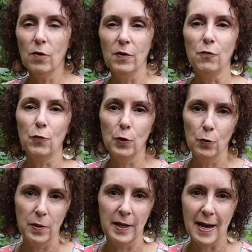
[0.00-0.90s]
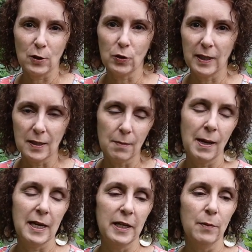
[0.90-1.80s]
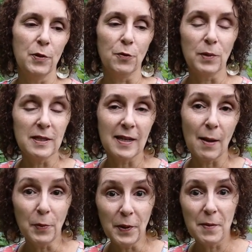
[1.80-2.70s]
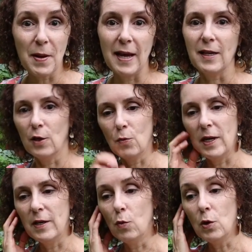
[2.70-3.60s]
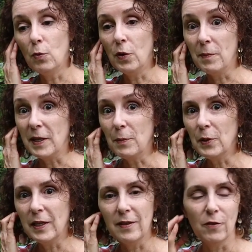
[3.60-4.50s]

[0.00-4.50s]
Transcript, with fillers: of a fruit than actually a tomato, but the reason I put it back here, why no one wanted me to put it in